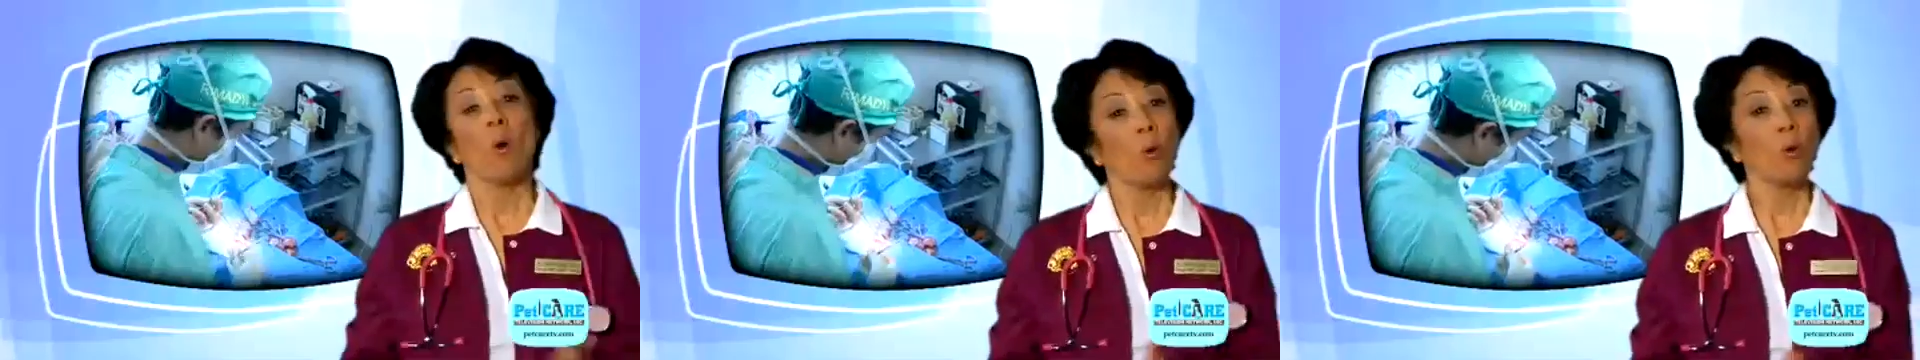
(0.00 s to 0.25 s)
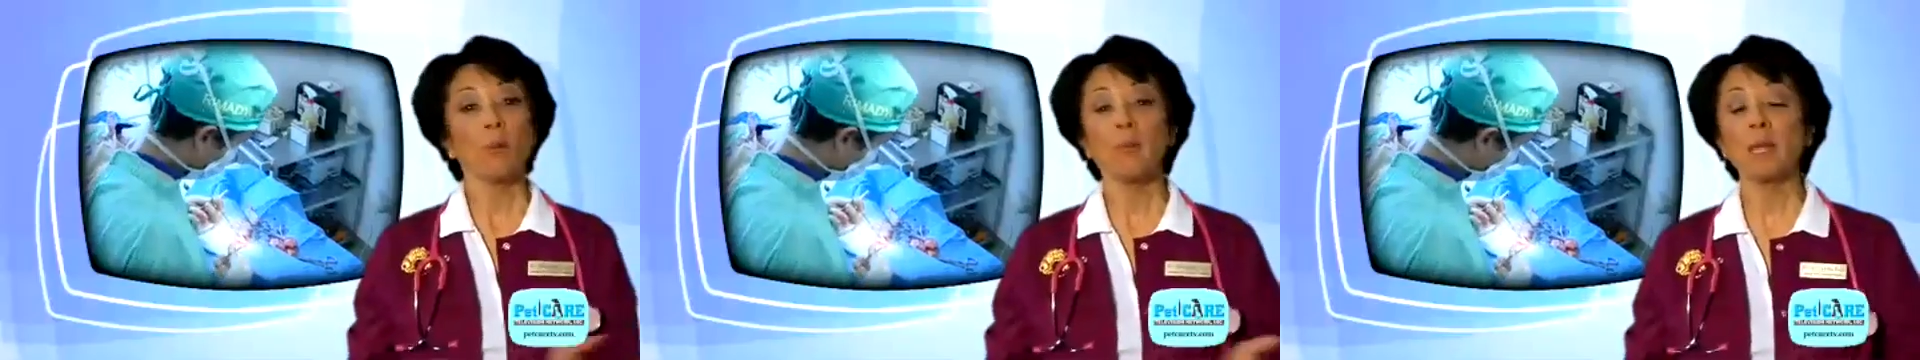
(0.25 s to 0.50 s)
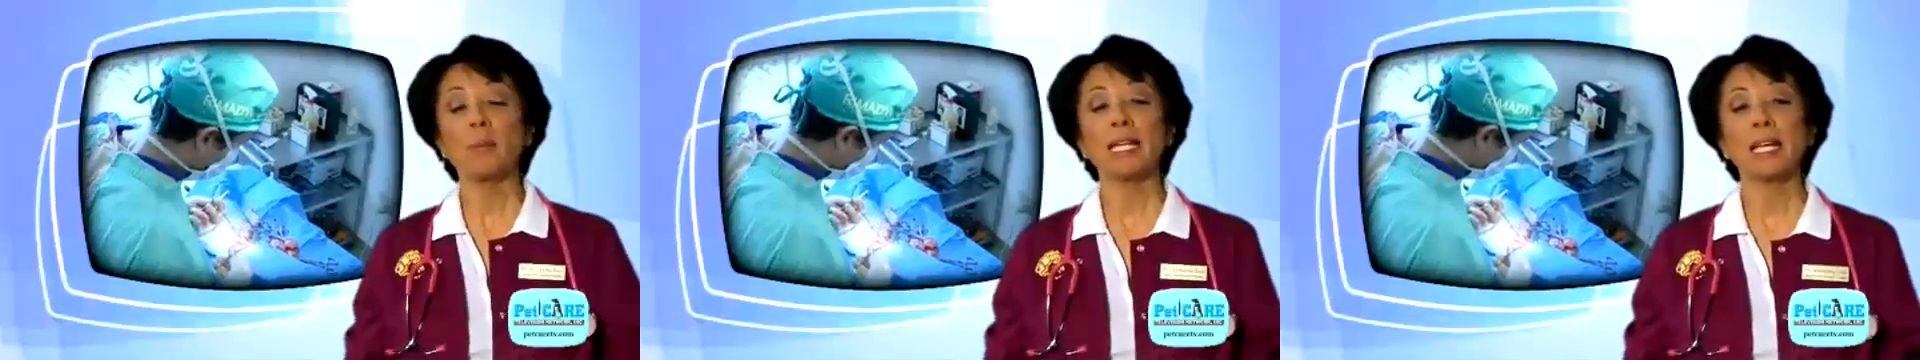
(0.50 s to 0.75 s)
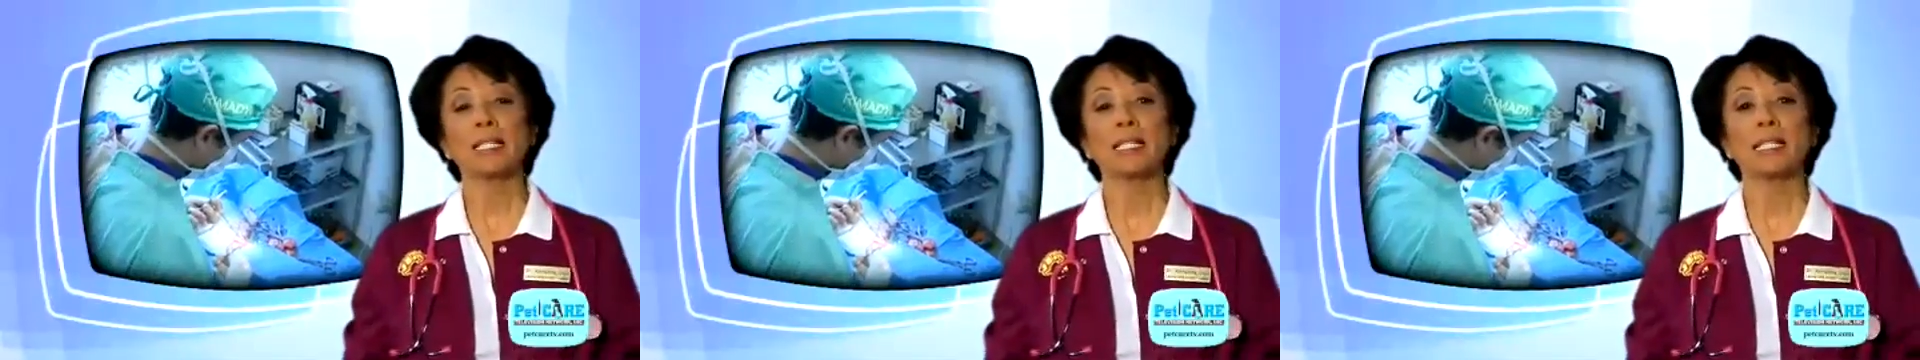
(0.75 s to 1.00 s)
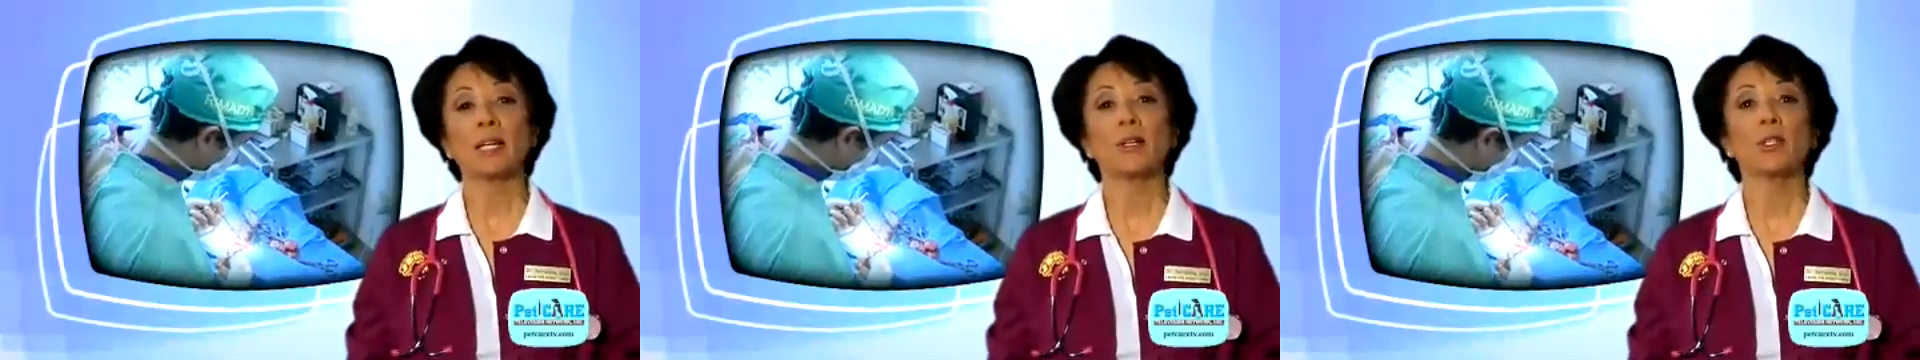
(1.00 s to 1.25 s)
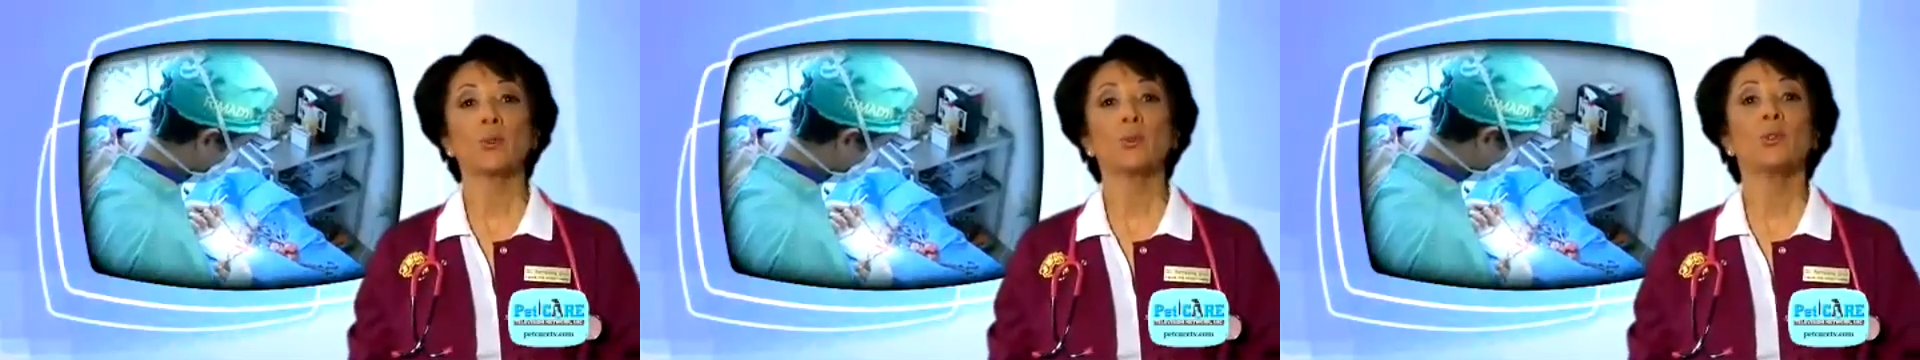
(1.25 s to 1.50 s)
or it may be necessary
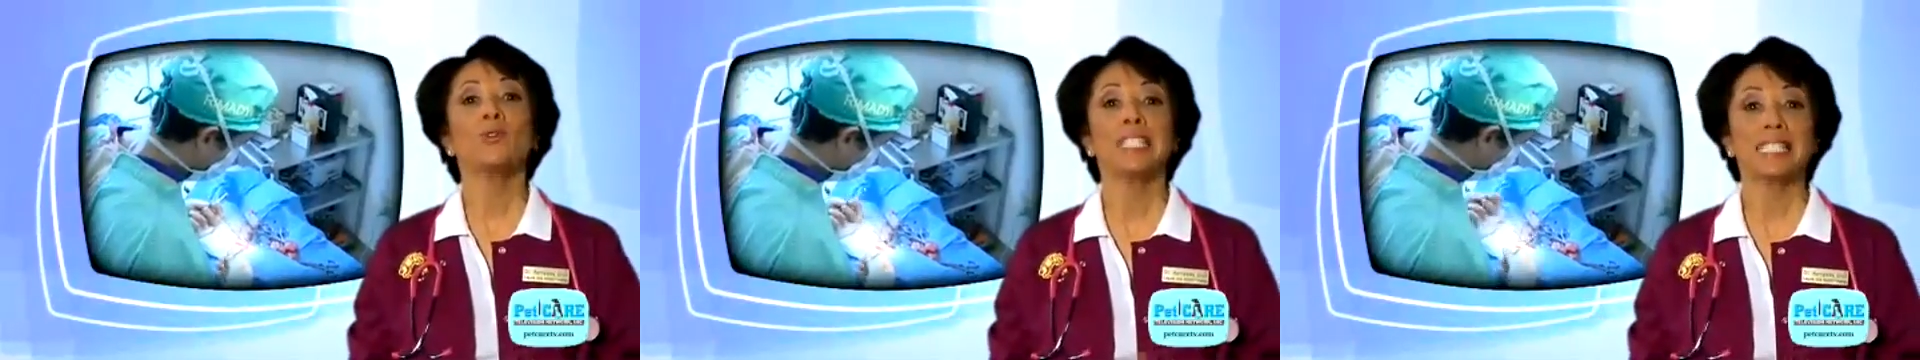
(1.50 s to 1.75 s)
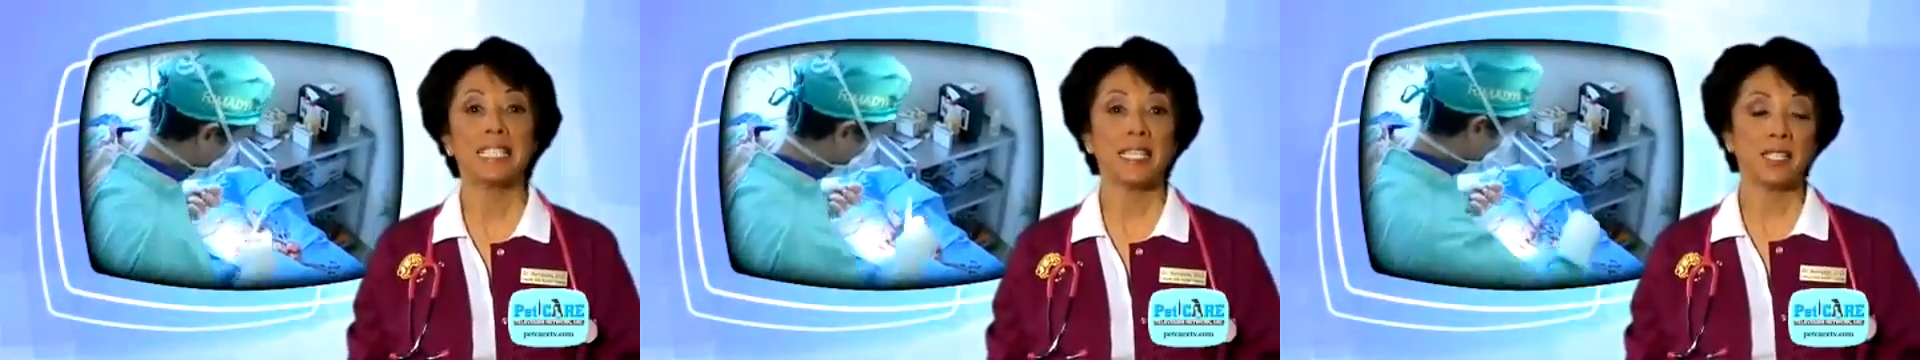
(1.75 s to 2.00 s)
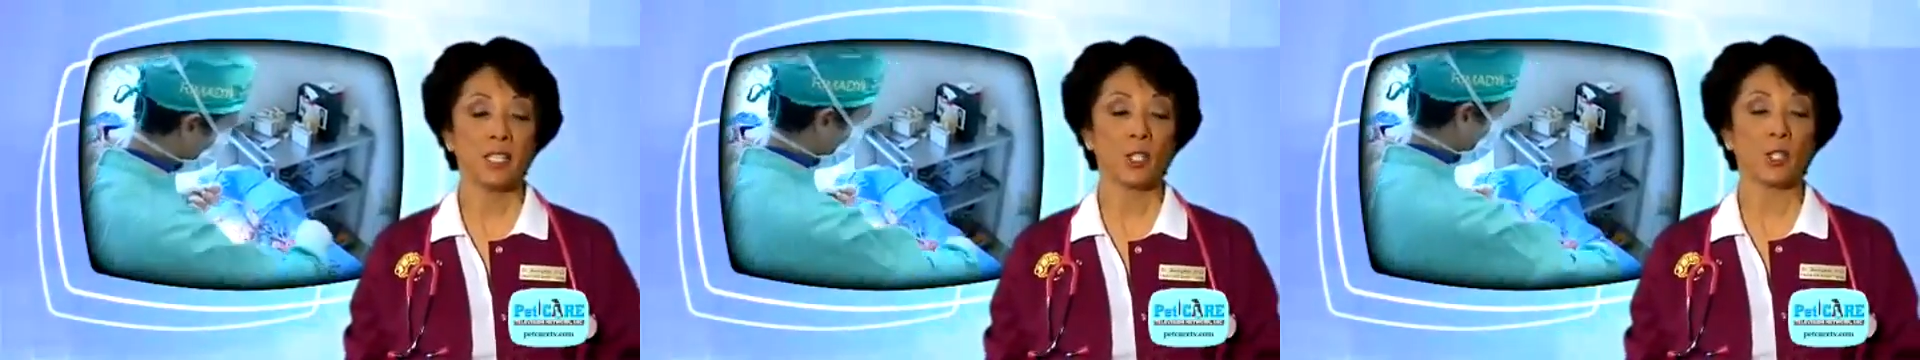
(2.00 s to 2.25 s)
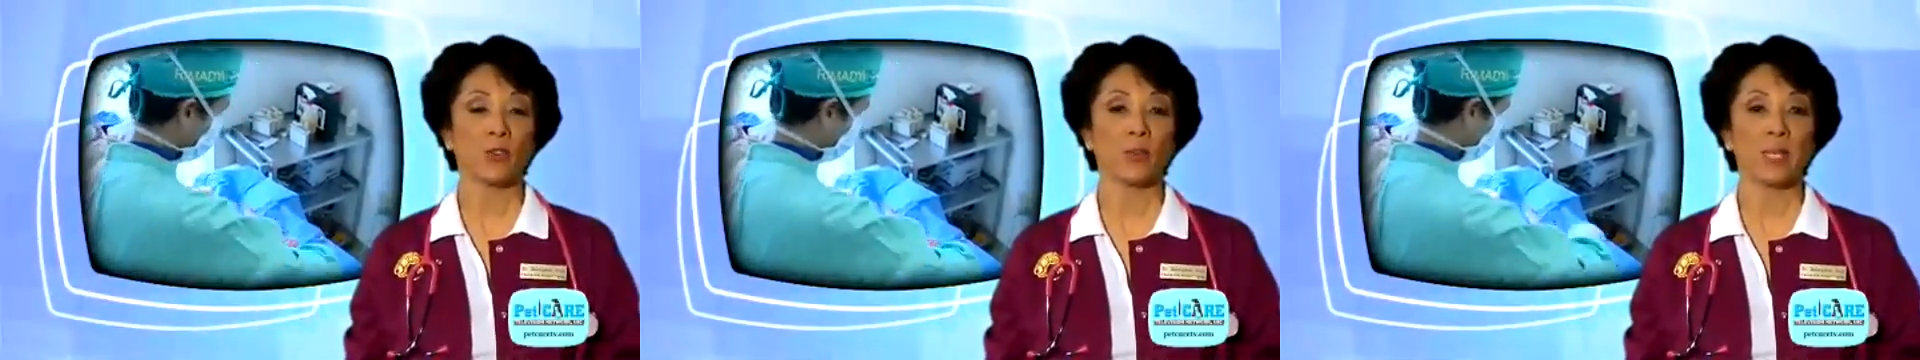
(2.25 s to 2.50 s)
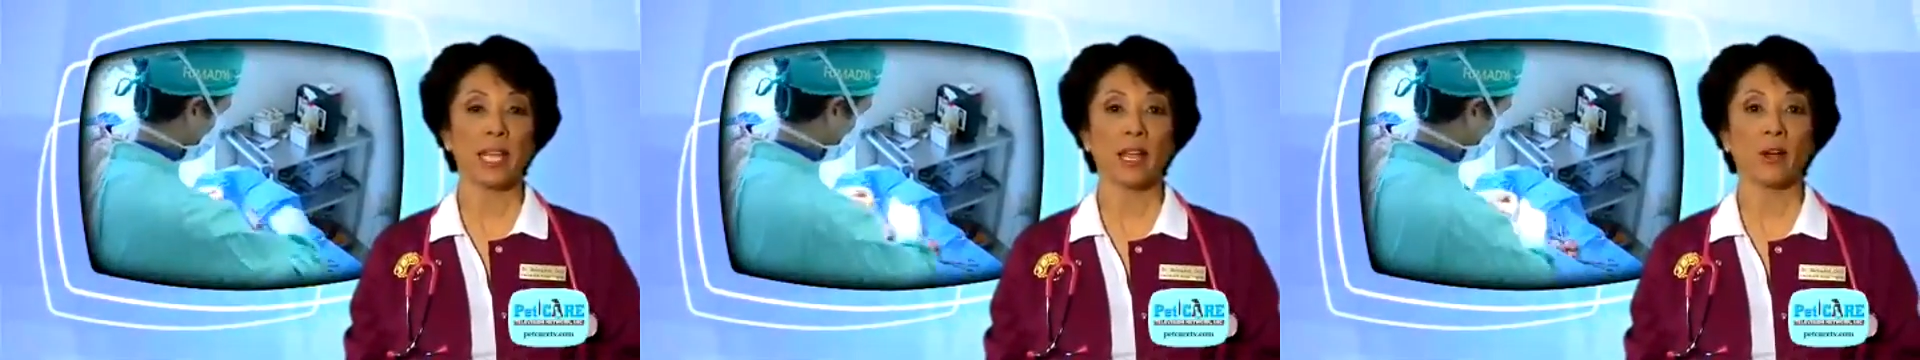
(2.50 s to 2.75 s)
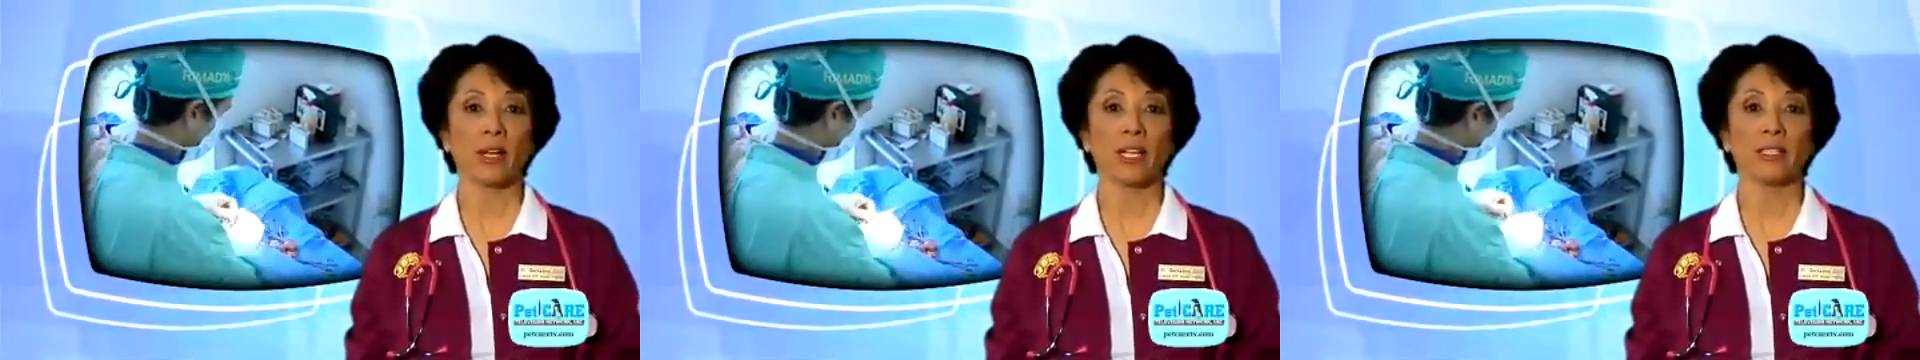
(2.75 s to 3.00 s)
to remove diseased tissue from the
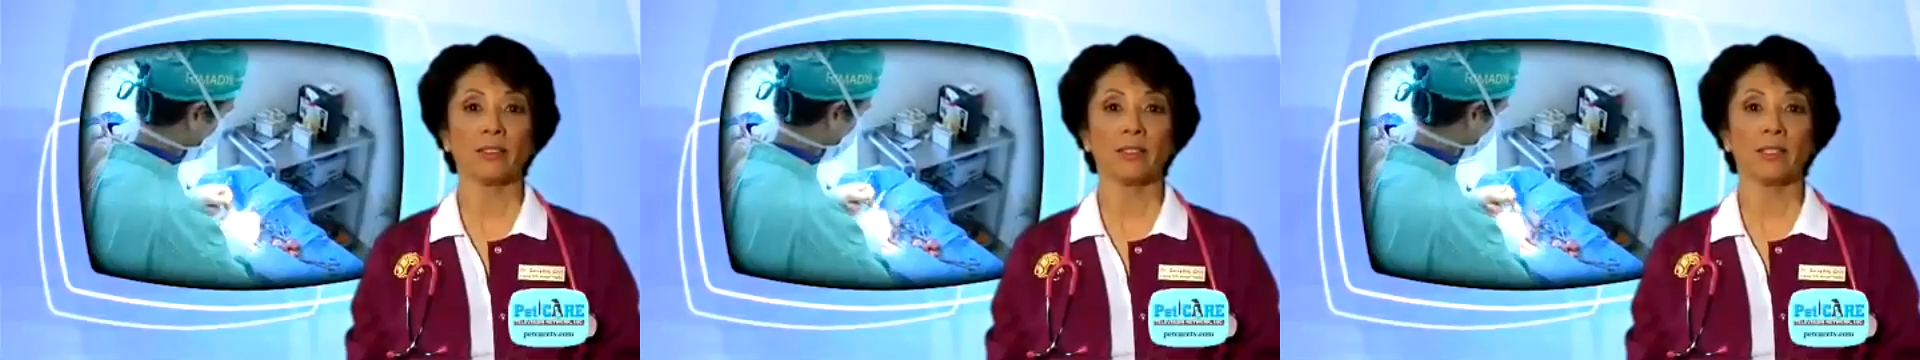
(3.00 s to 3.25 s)
area.